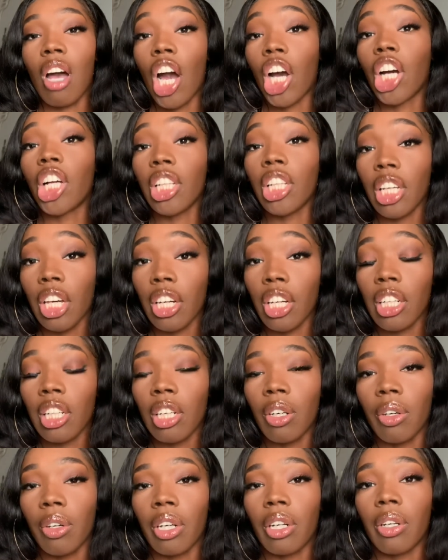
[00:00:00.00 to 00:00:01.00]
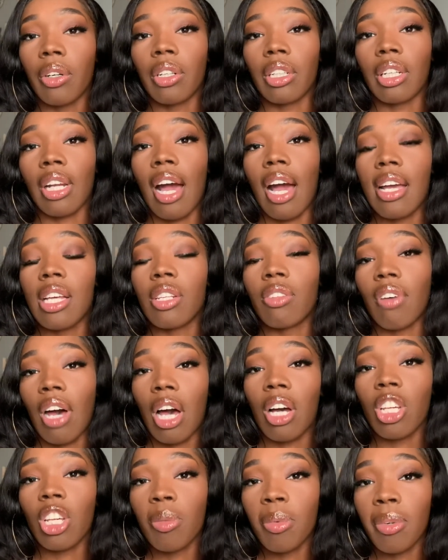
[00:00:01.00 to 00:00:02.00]
uglier or not as
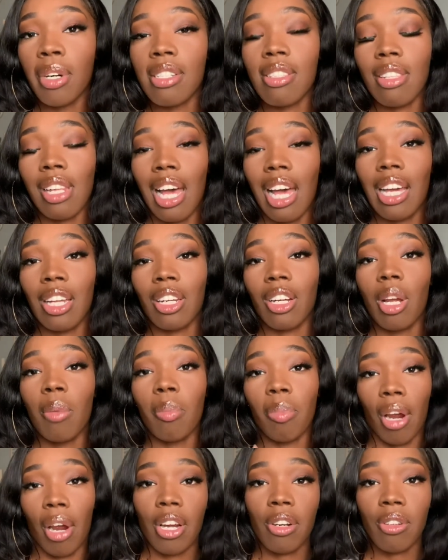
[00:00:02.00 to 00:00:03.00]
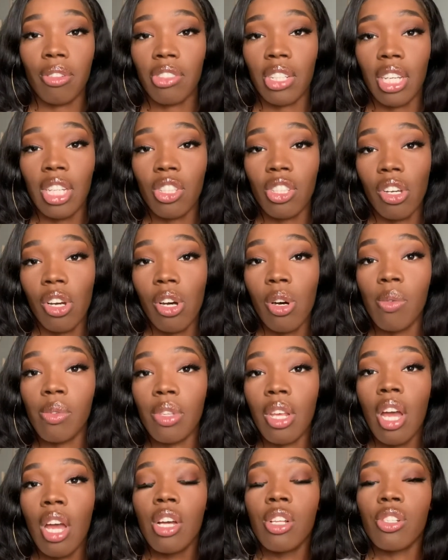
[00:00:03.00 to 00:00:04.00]
valuable as lighter and brighter skin
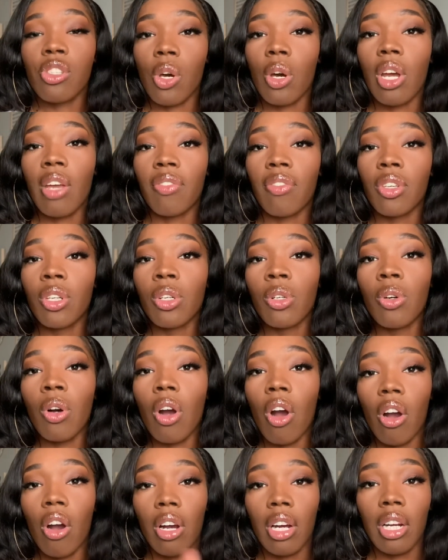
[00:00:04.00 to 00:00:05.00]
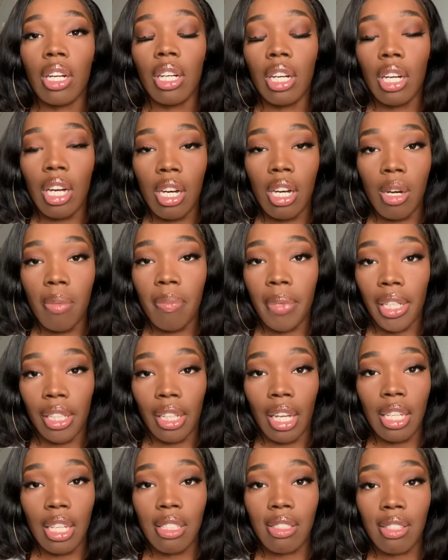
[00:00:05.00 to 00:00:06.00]
tones. So if you are a
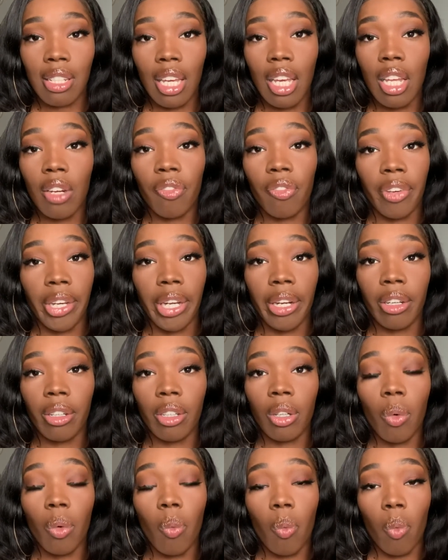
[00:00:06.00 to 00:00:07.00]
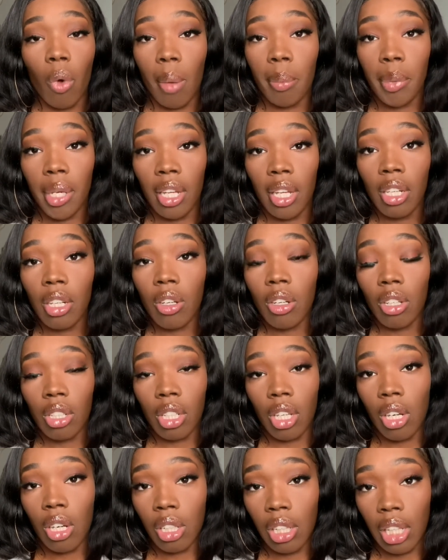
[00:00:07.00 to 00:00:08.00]
light-skinned, fair woman,
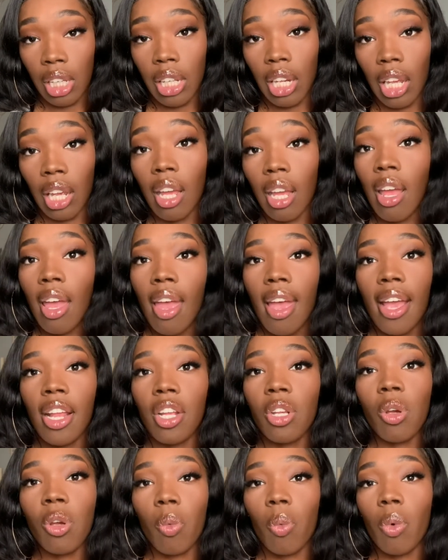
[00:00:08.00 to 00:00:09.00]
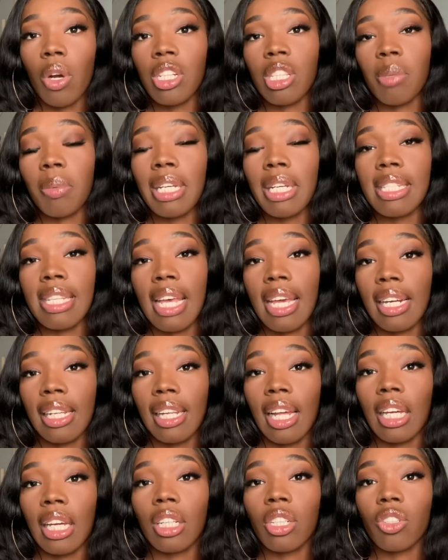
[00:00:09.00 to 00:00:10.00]
young lady, and you're wanting to be a Zeta,
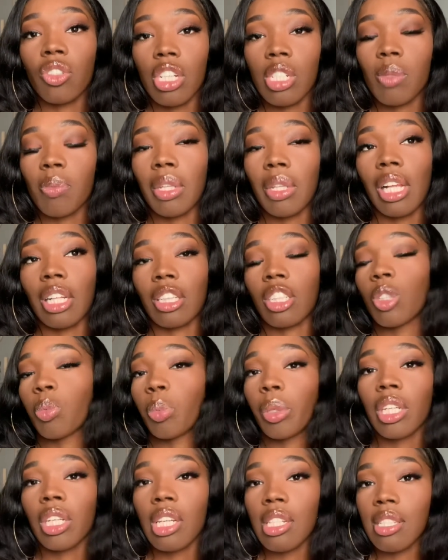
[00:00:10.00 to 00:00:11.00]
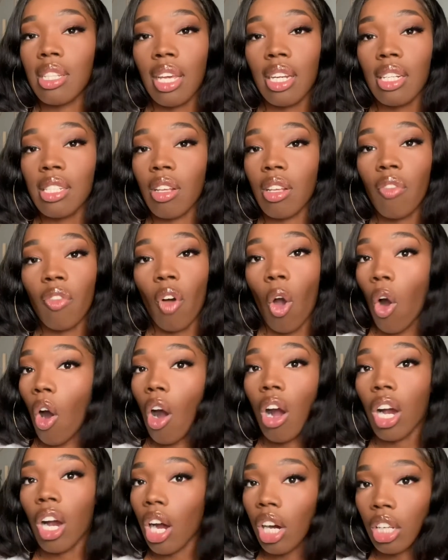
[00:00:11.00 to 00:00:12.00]
like, trust me, like, there's plenty of Zetas of
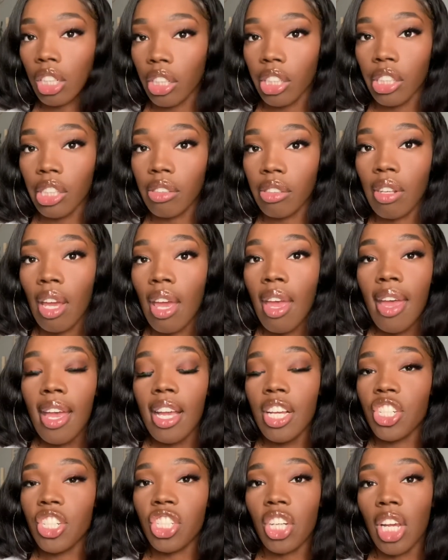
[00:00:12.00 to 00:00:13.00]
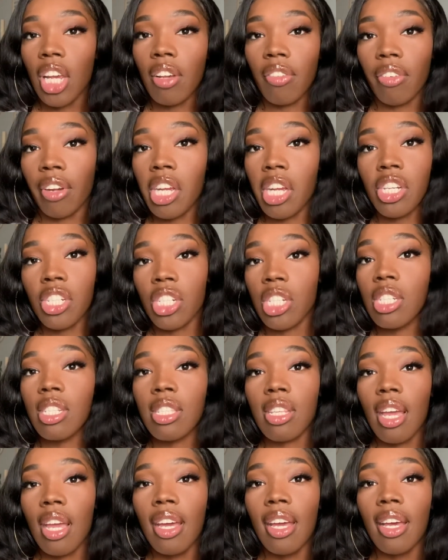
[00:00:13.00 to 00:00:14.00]
all colors and shade
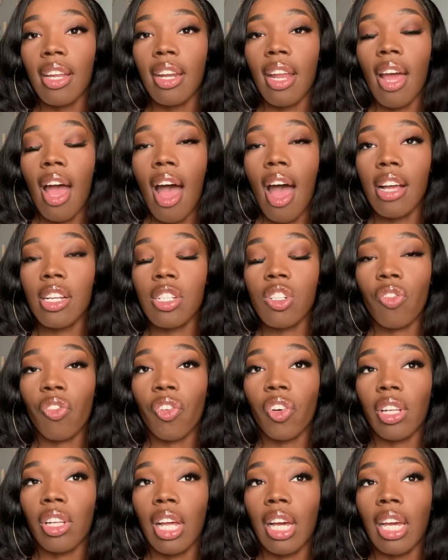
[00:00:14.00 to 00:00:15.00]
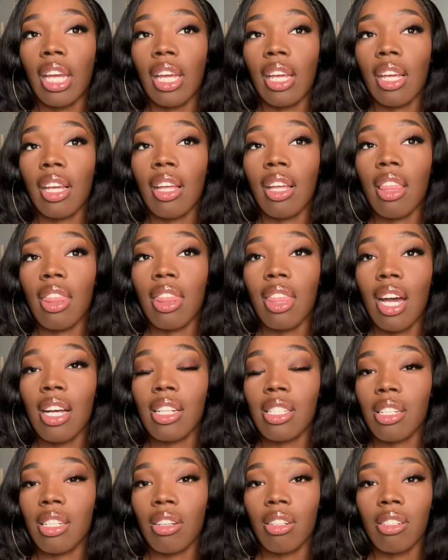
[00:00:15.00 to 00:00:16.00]
ranges. And I just feel like
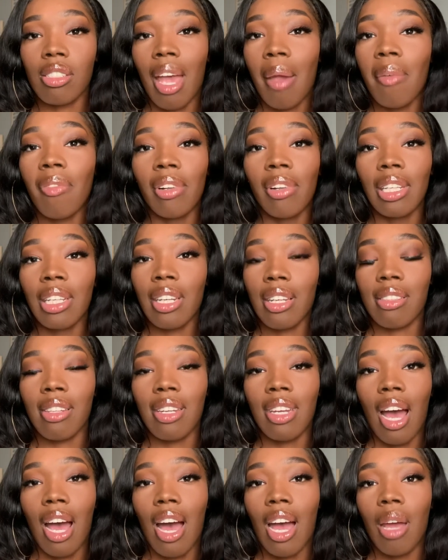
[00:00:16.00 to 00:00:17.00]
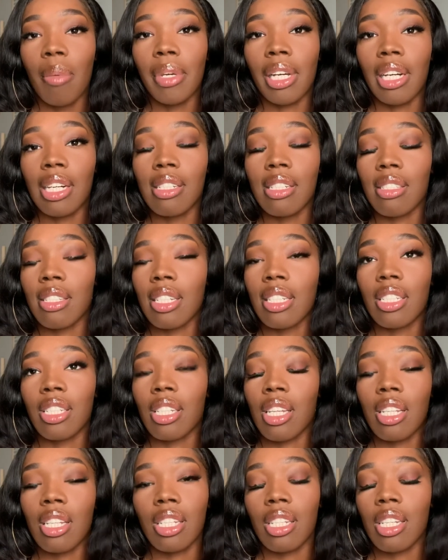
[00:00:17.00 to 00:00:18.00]
that stereotype really needs to die, because
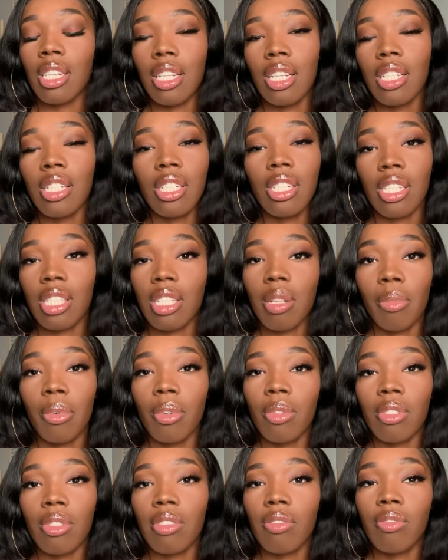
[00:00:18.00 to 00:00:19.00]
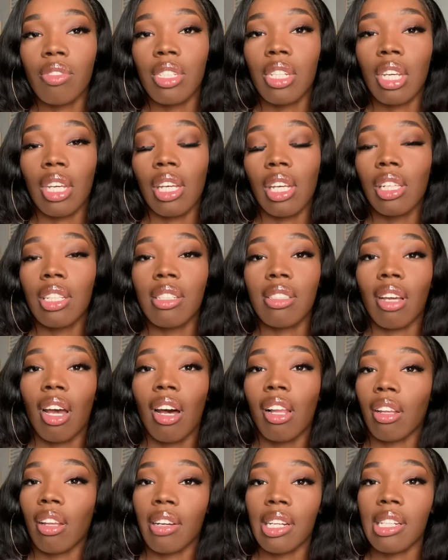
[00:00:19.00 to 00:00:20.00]
it's just the most ridiculous,
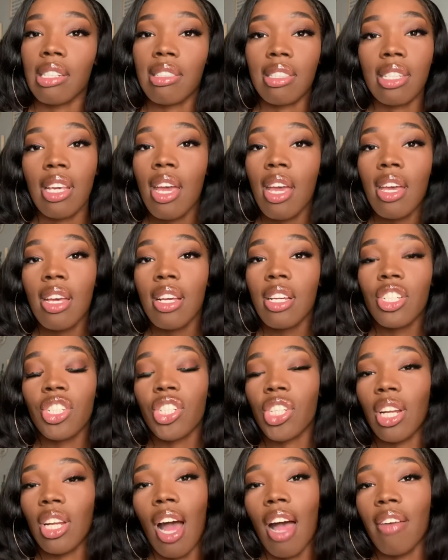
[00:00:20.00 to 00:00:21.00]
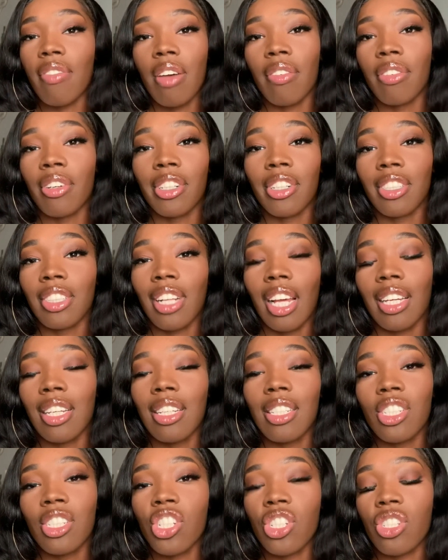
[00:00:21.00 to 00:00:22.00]
colorist shit I've ever, like,
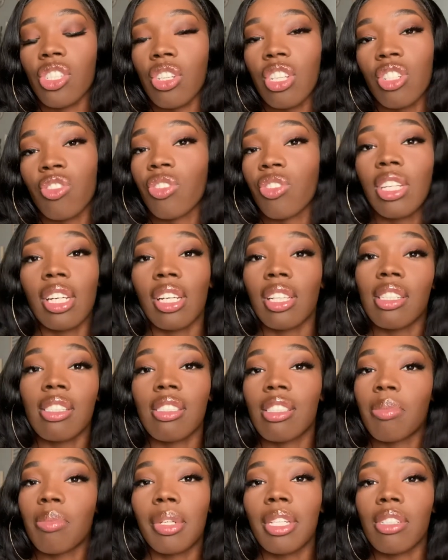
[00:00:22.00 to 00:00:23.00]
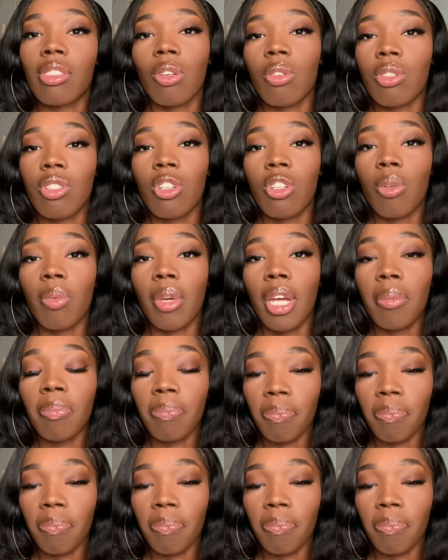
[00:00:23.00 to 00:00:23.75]
it's ridiculous to me. It's so stupid.